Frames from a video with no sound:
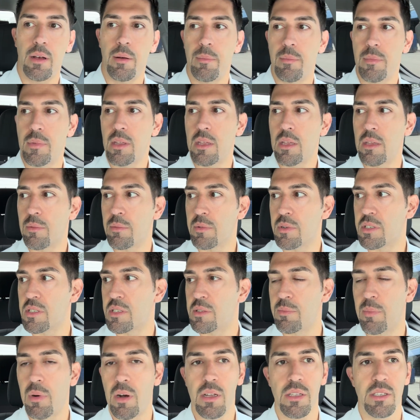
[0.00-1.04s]
The
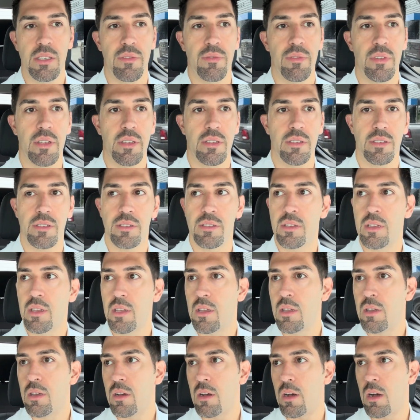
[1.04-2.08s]
responsiveness
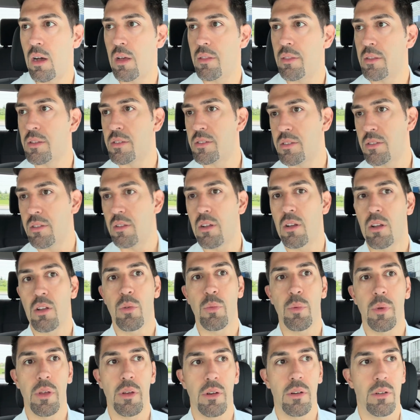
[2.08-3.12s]
on the steering
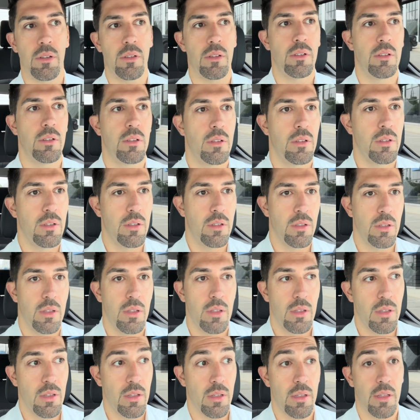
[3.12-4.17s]
wheel
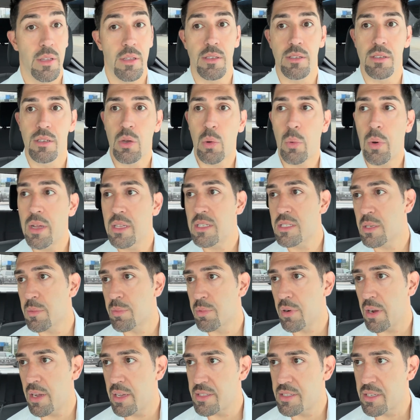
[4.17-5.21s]
is quite
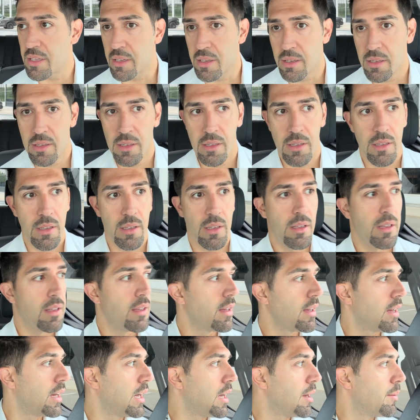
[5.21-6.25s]
surprising.
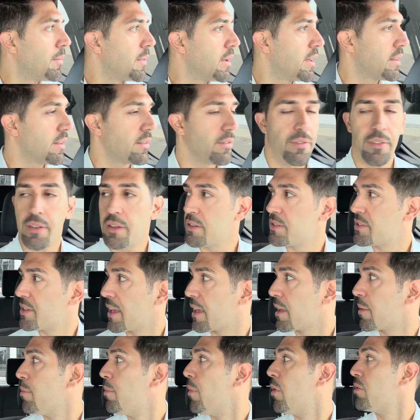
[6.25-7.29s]
It feels
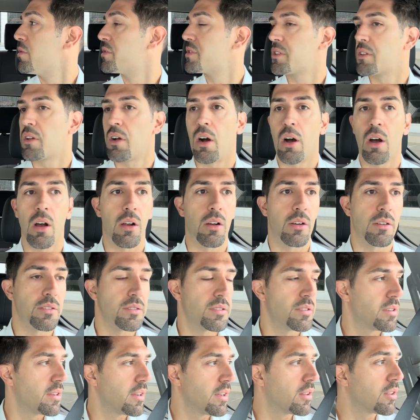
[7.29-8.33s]
like most
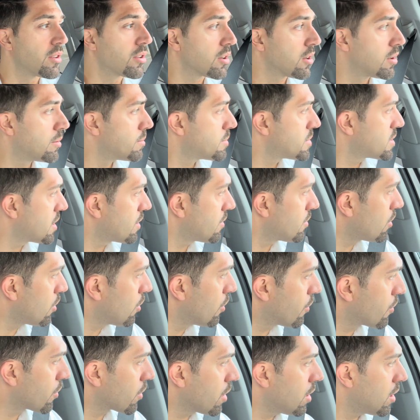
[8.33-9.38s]
cars in terms of
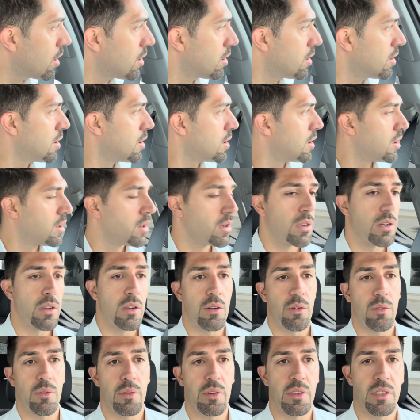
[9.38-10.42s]
overall
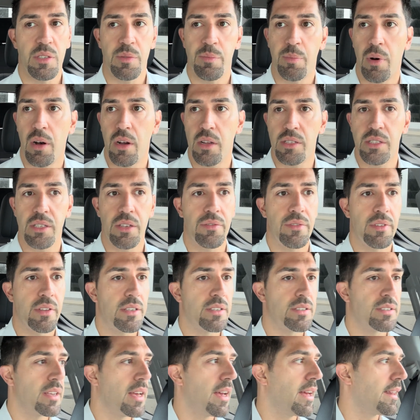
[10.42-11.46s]

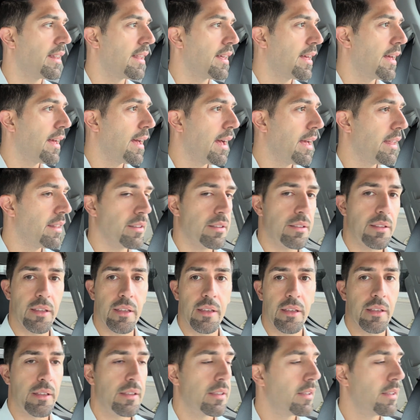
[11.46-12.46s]
responsiveness and handling.